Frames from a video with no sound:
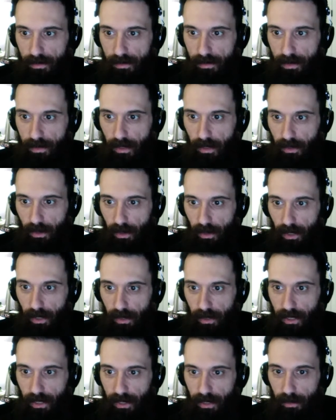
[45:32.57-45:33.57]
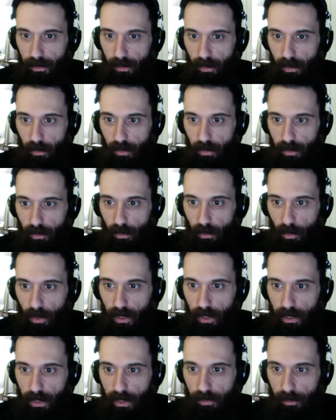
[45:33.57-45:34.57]
I don't know how I ended up with
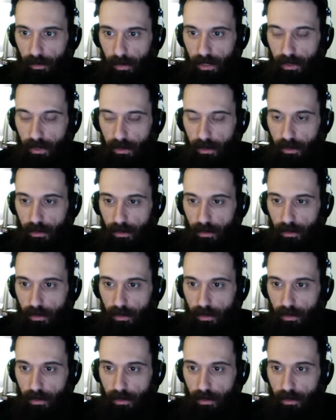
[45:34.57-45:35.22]
one. Never mind two.